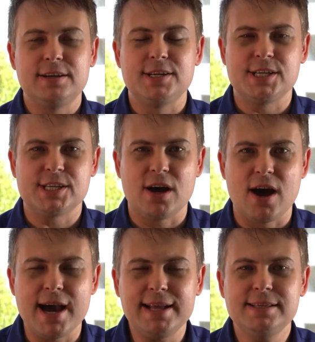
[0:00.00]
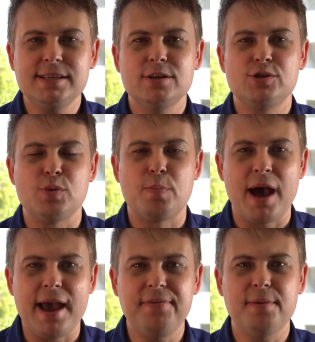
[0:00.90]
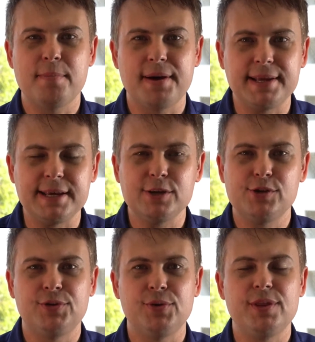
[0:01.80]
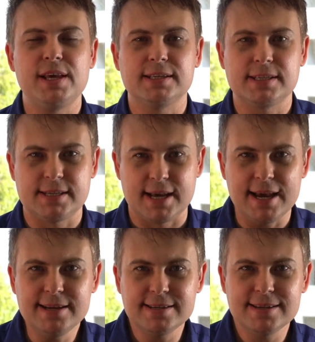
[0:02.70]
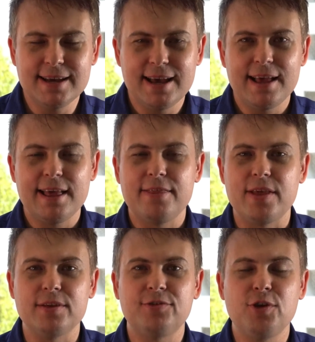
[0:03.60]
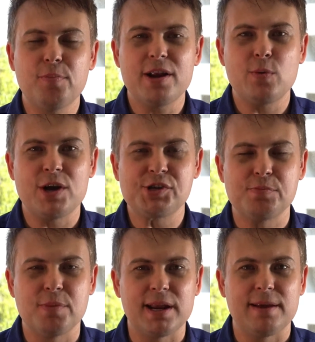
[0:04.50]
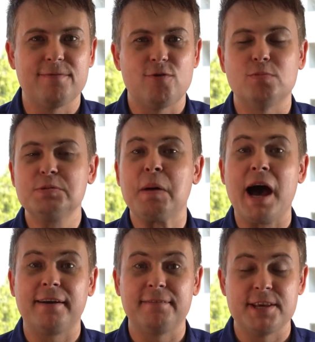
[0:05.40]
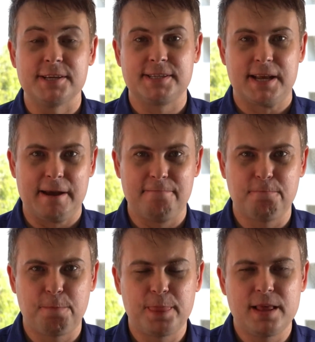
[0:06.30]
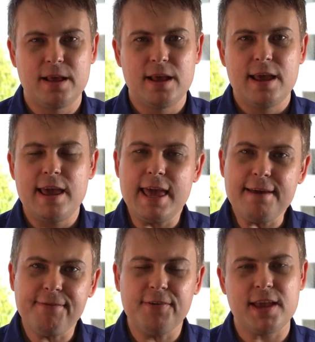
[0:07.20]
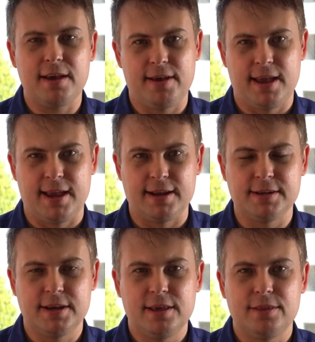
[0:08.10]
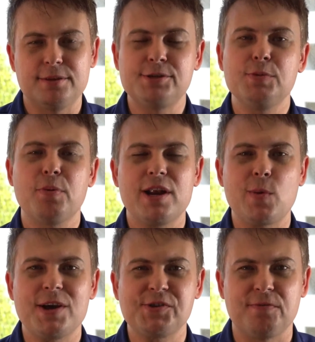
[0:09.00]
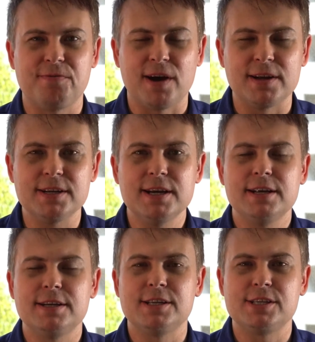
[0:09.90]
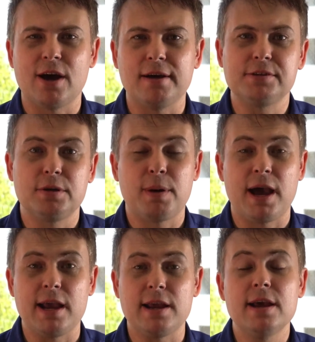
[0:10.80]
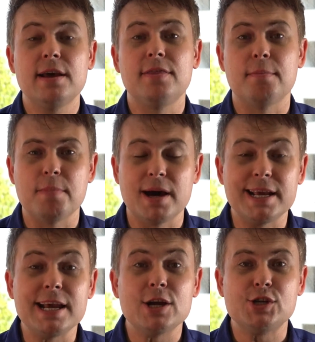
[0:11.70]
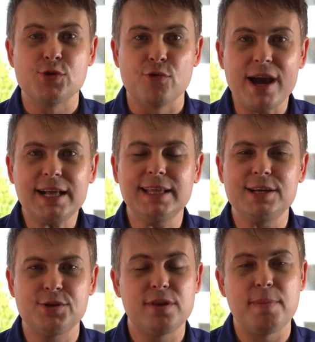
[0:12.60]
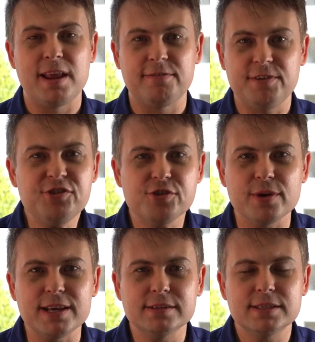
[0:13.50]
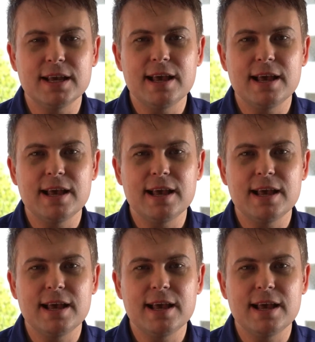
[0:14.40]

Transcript: decides to pay the money to the estate, then the superannuation money forms part of the estate. If, on the other hand, the superannuation fund decides to pay the money directly to the beneficiaries,